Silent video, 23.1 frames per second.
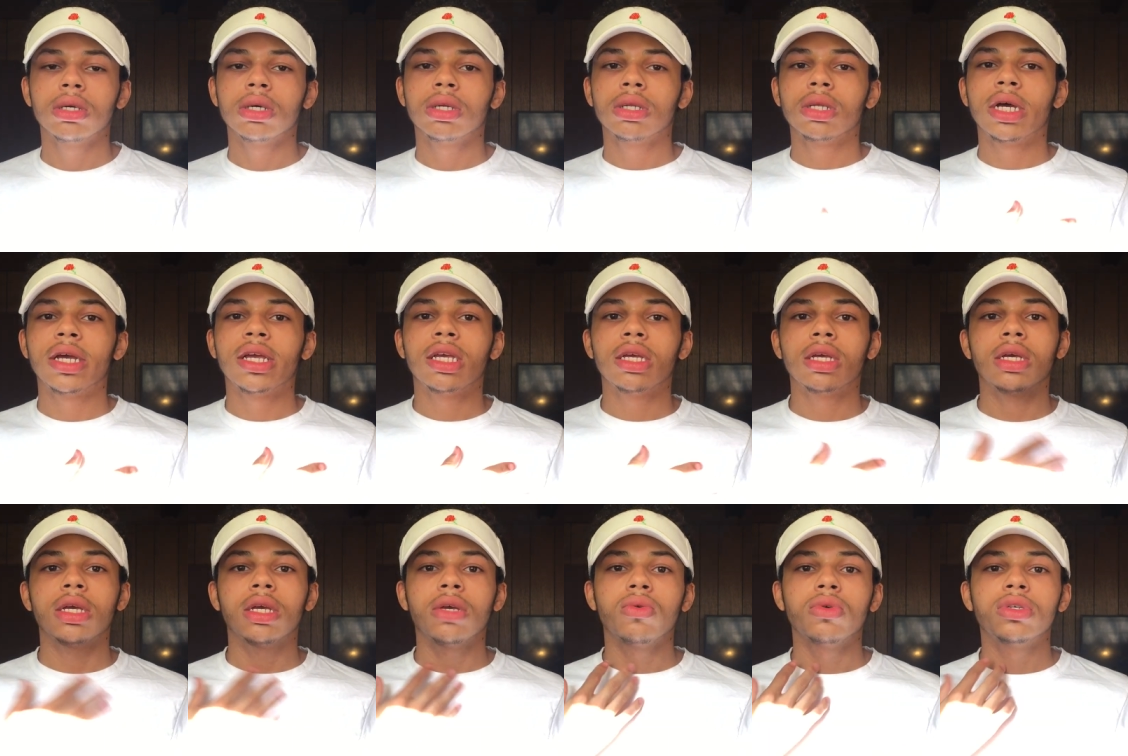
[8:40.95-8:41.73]
Like,
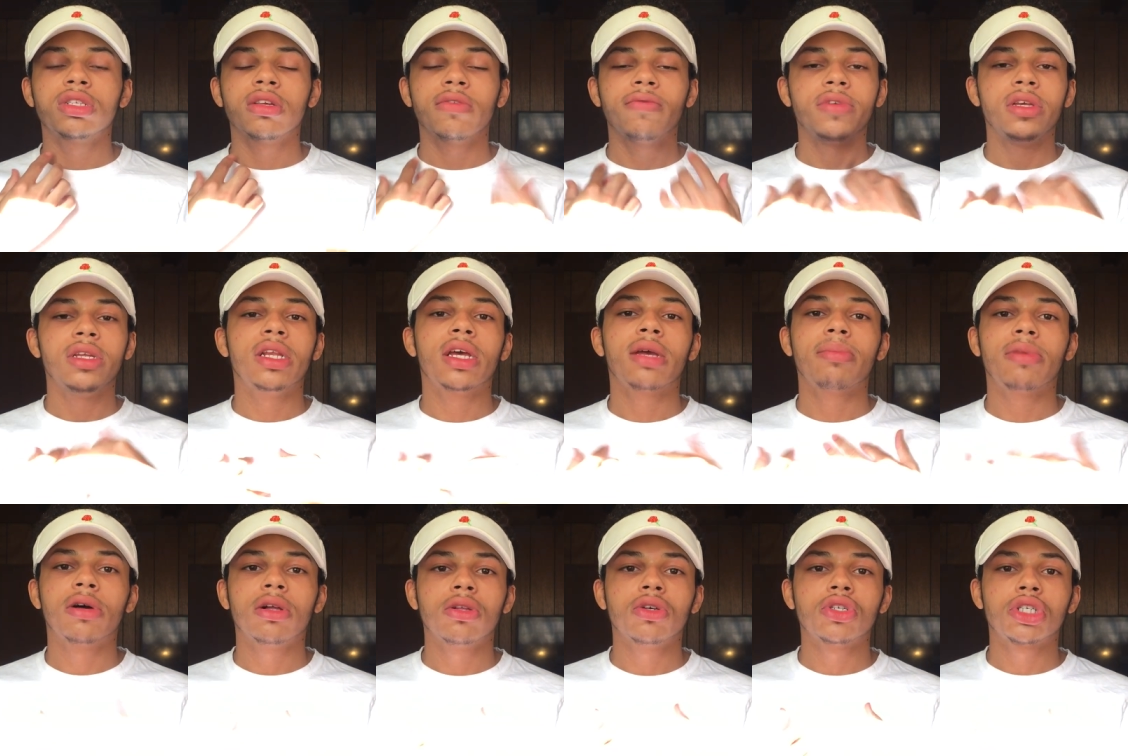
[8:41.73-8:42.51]
it was a v-neck
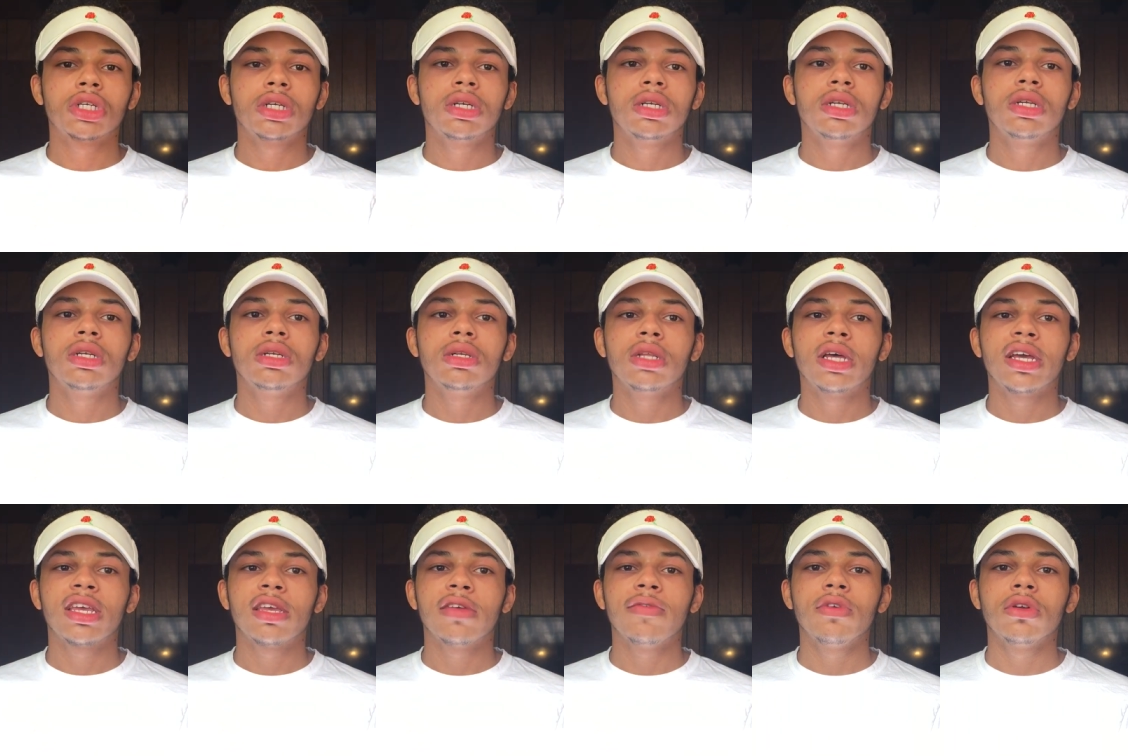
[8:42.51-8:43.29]
polo shirt.
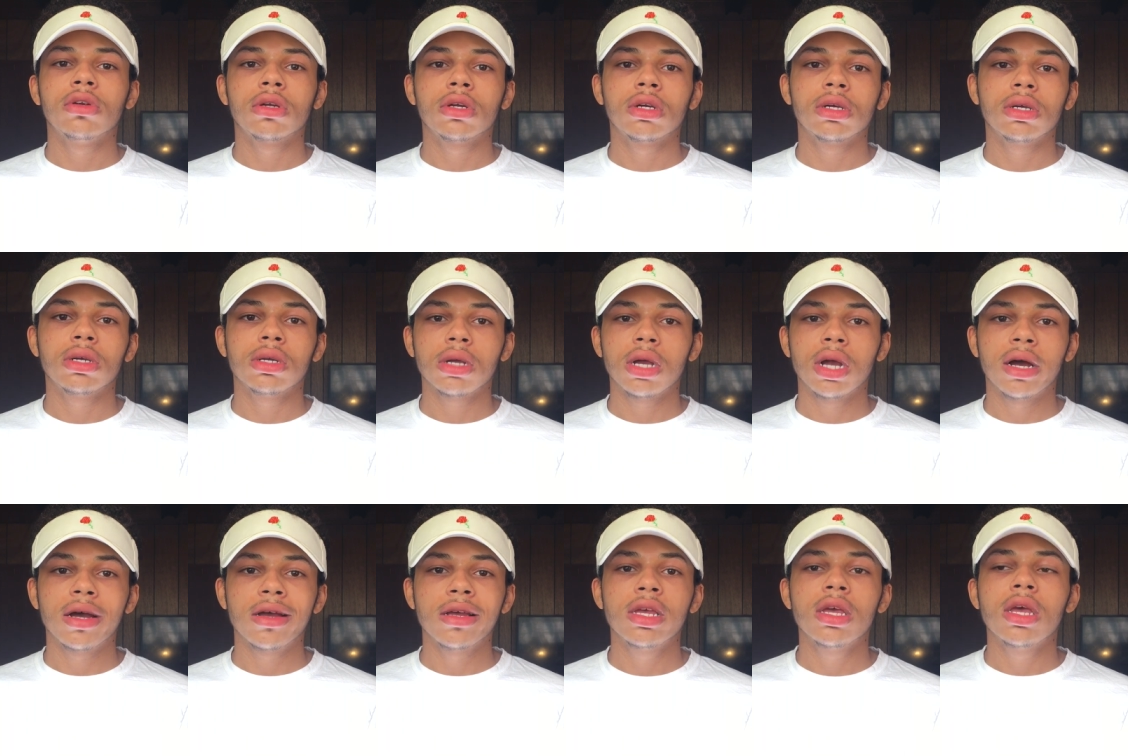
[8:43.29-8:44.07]
Like, if you're a
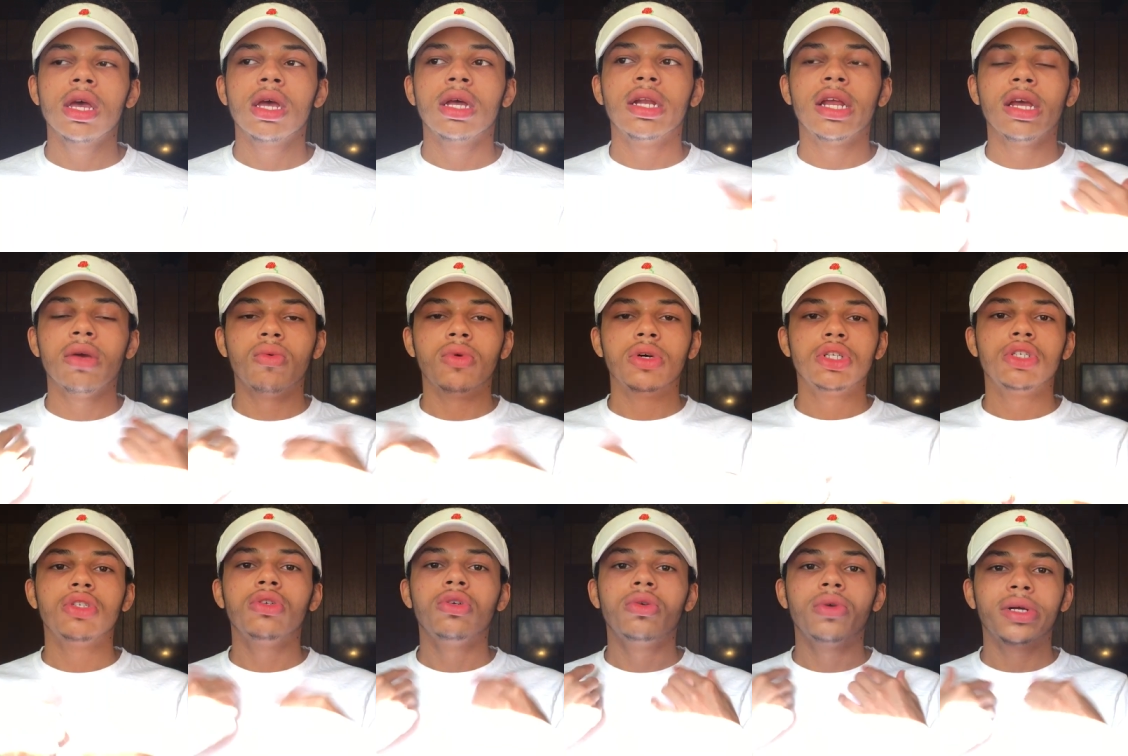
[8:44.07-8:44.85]
guy, they
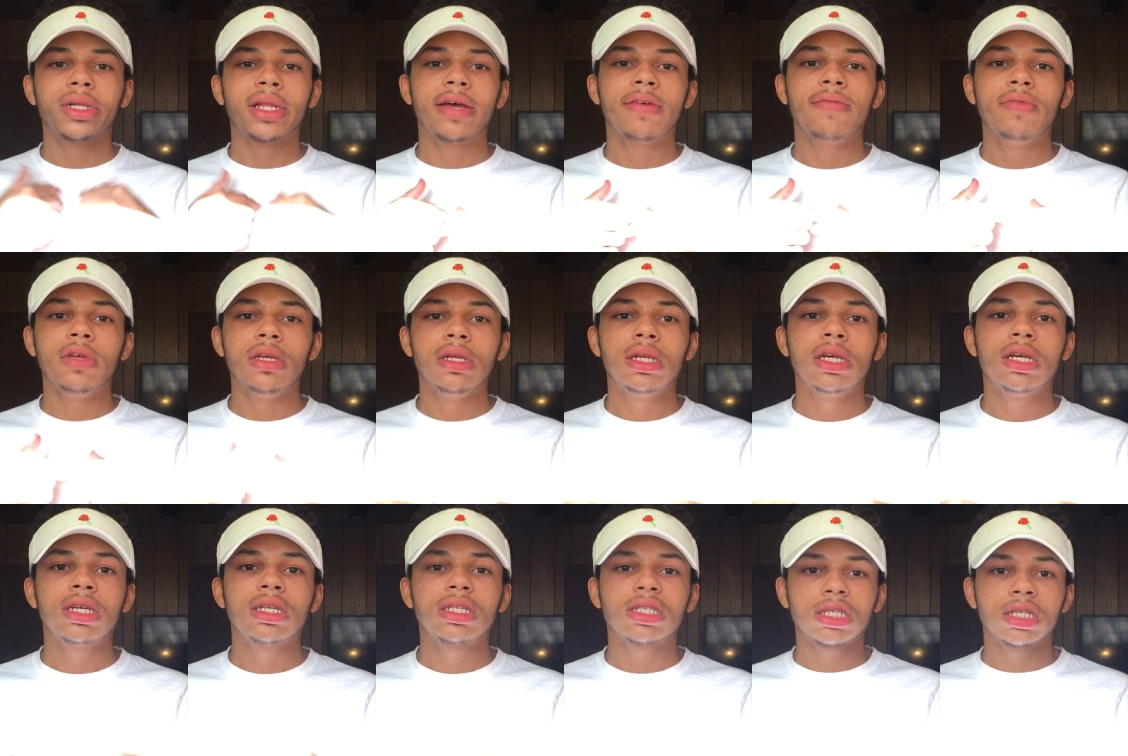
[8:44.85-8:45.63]
want you to wear like
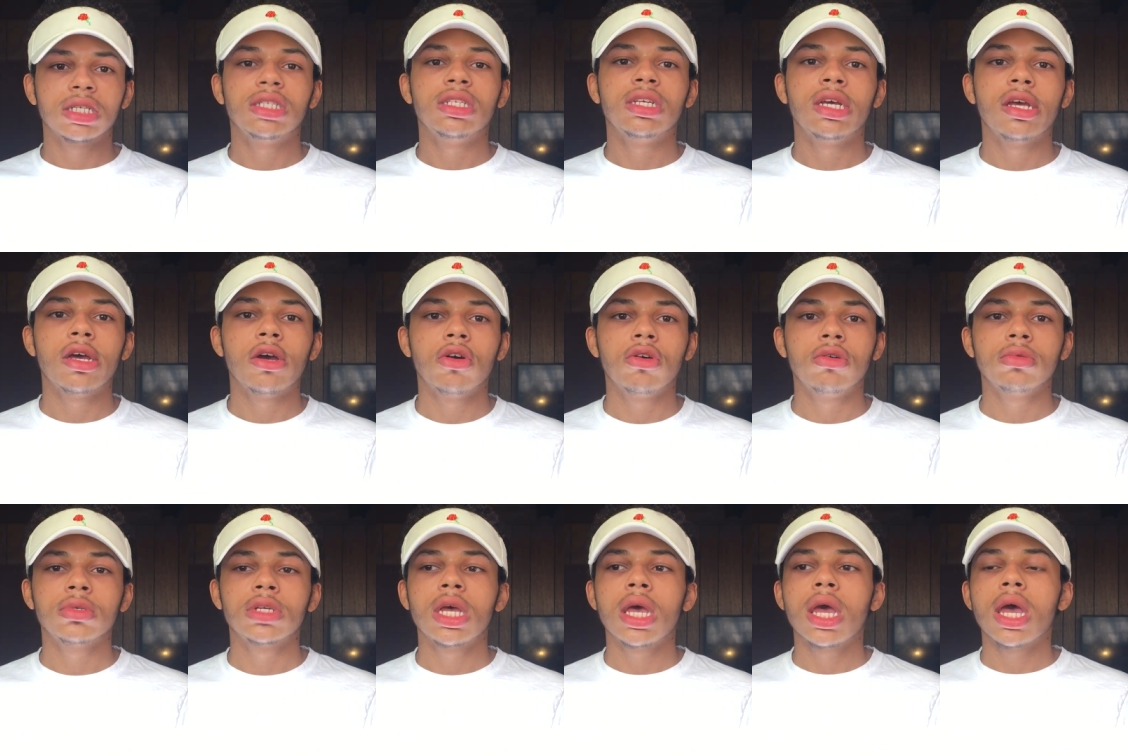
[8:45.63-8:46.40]
v-necks because it helps.